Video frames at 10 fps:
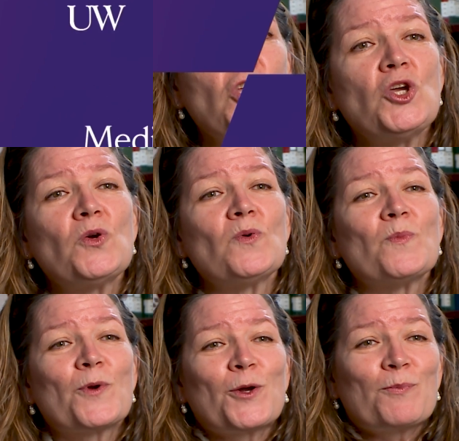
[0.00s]
You
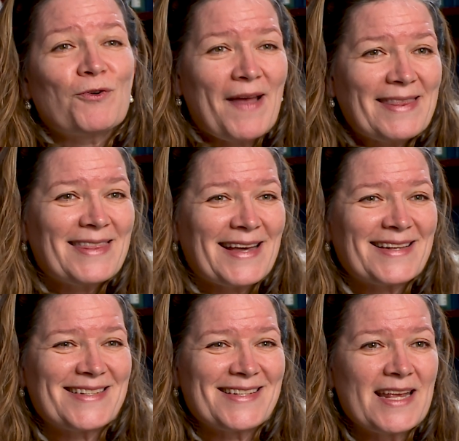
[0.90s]
could prevent
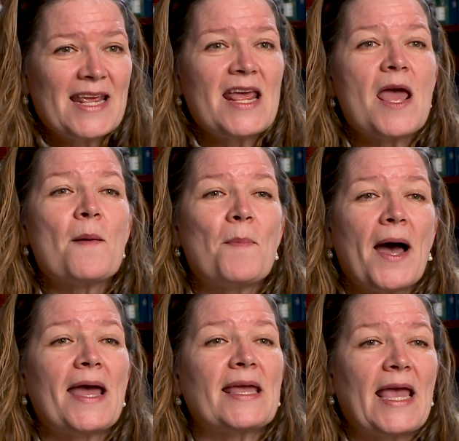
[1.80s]
this
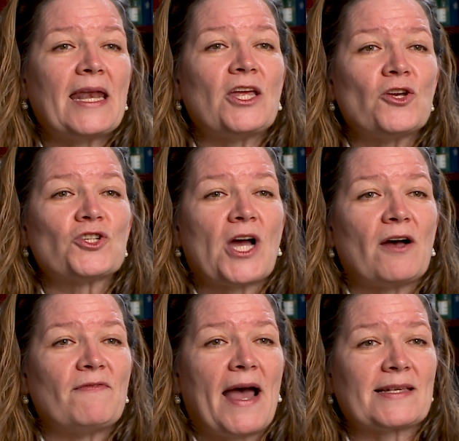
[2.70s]
by getting your
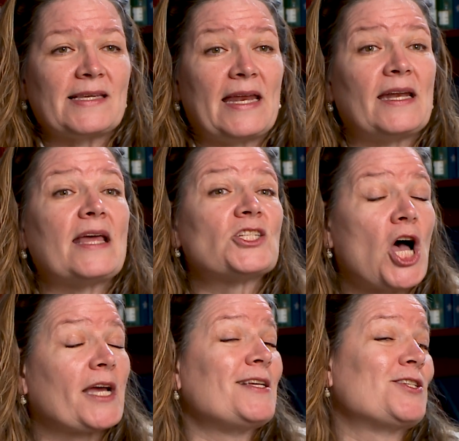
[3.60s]
child vaccinated and
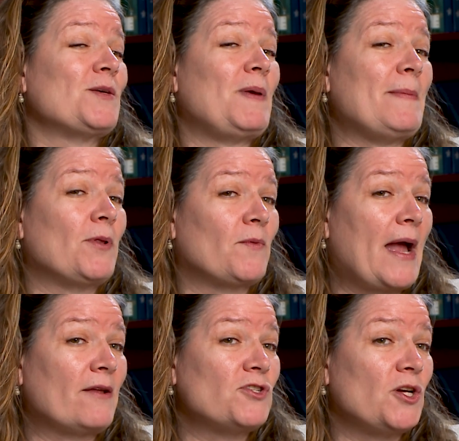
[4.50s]
talking to the people
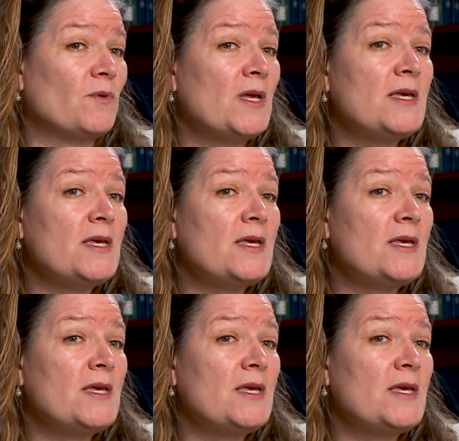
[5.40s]
around you.